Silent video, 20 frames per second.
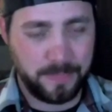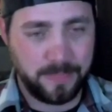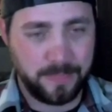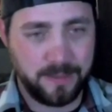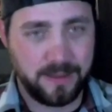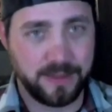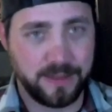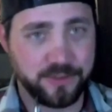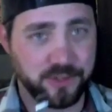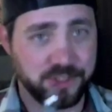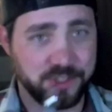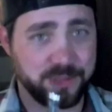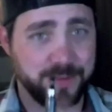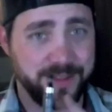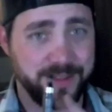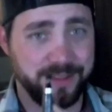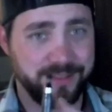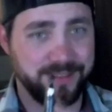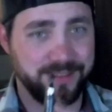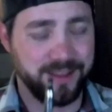And trust
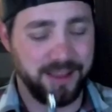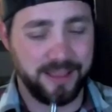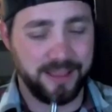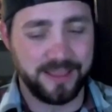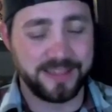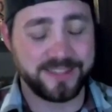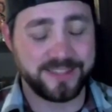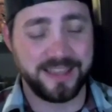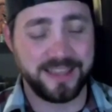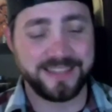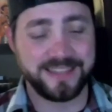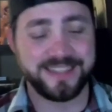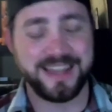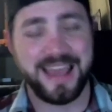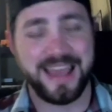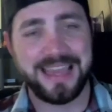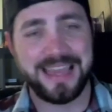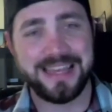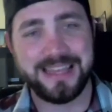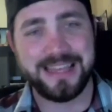me, it's an
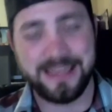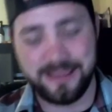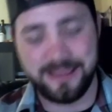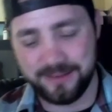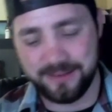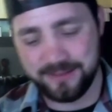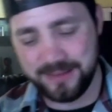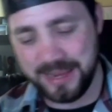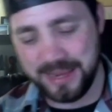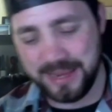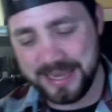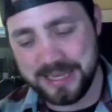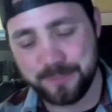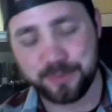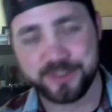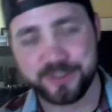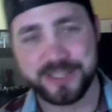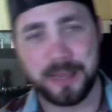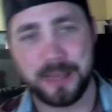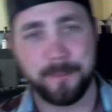
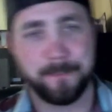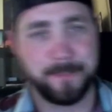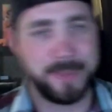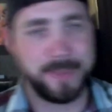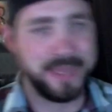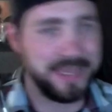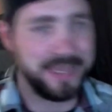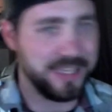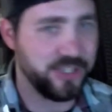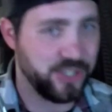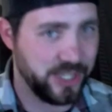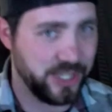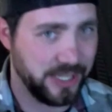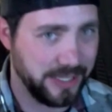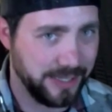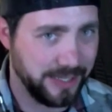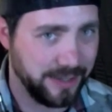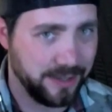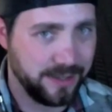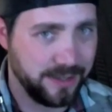80%
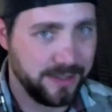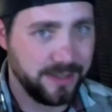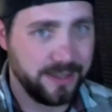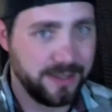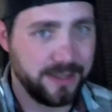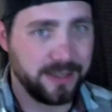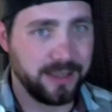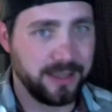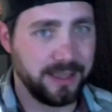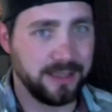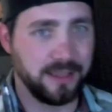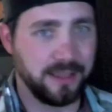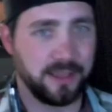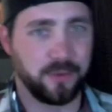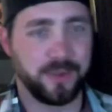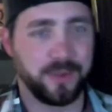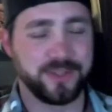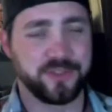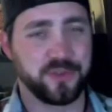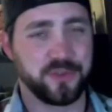PG
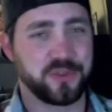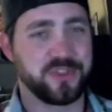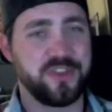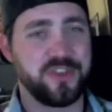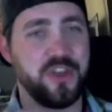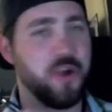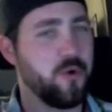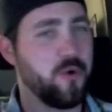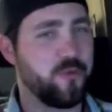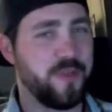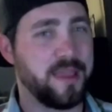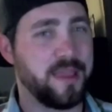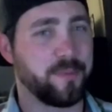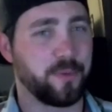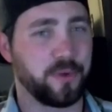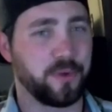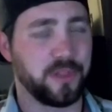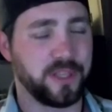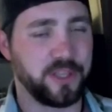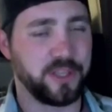e-liquid, so there's no
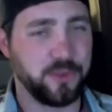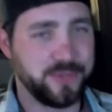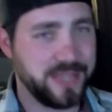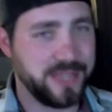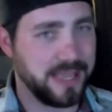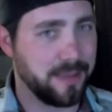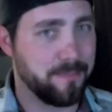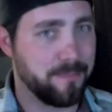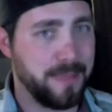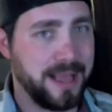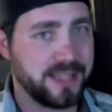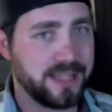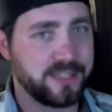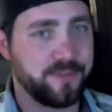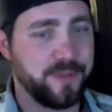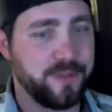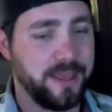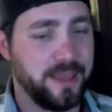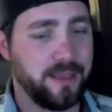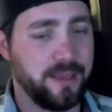vapor. Like, you take a
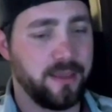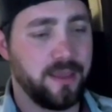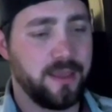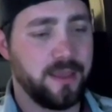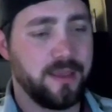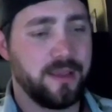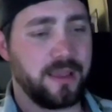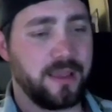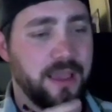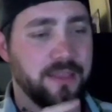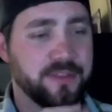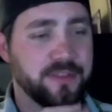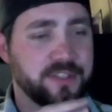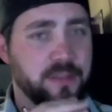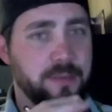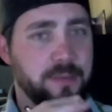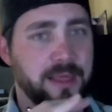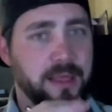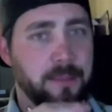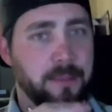massive hit, and there's
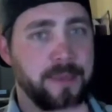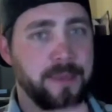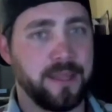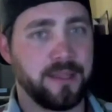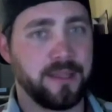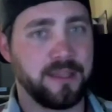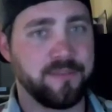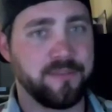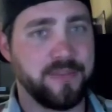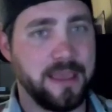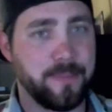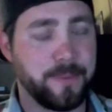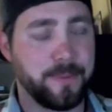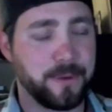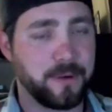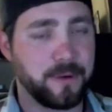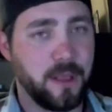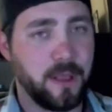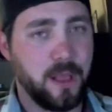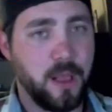gonna be like piddly
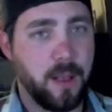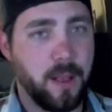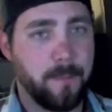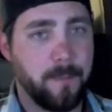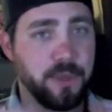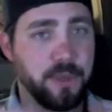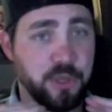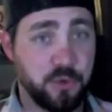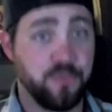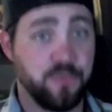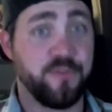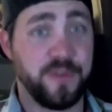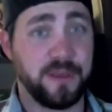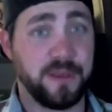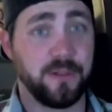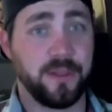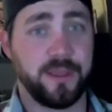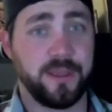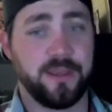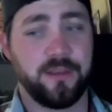vapor, but you
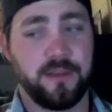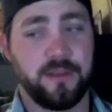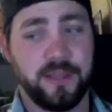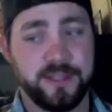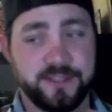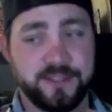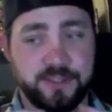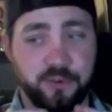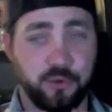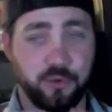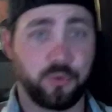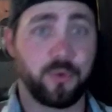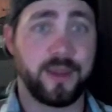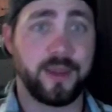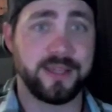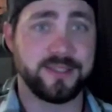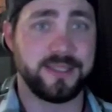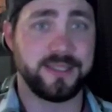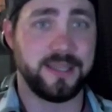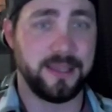feel it. It's
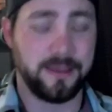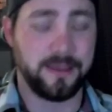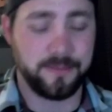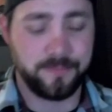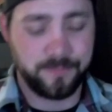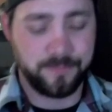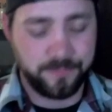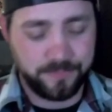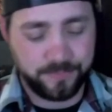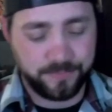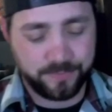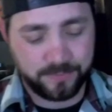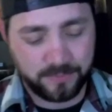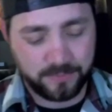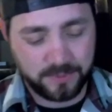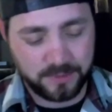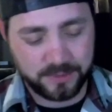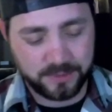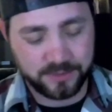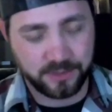crazy.
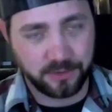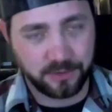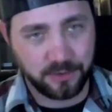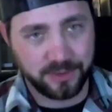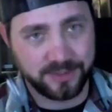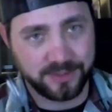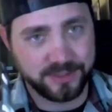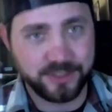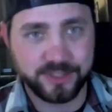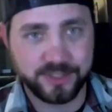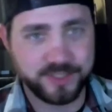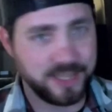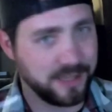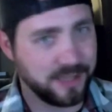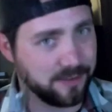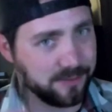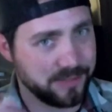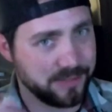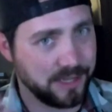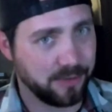So I'll go ahead and just take
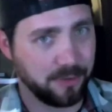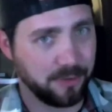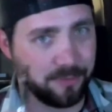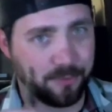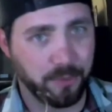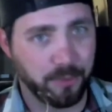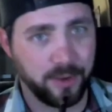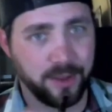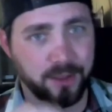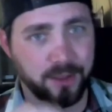a rip for you.